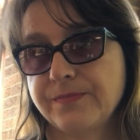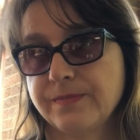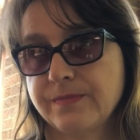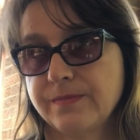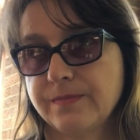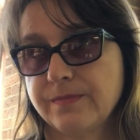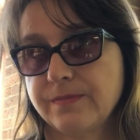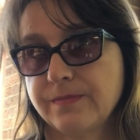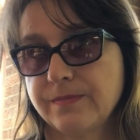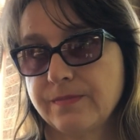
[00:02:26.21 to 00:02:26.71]

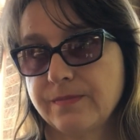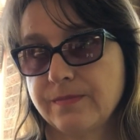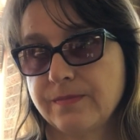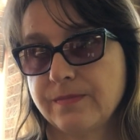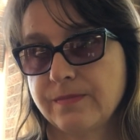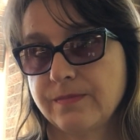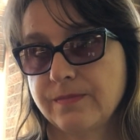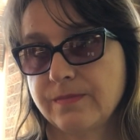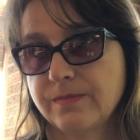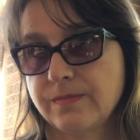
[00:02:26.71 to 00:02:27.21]

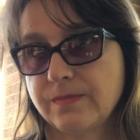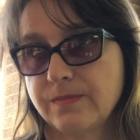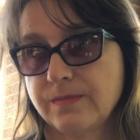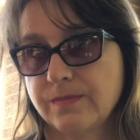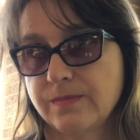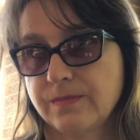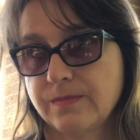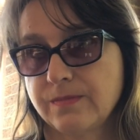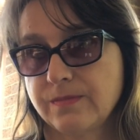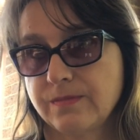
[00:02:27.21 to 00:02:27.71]

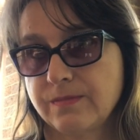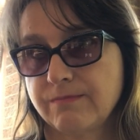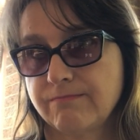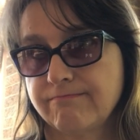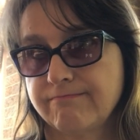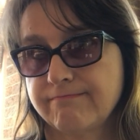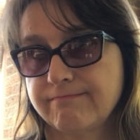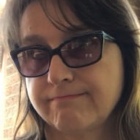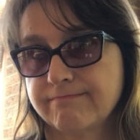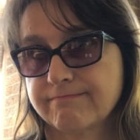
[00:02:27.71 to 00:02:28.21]

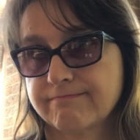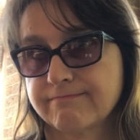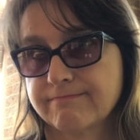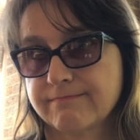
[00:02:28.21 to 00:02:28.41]
(no one is talking)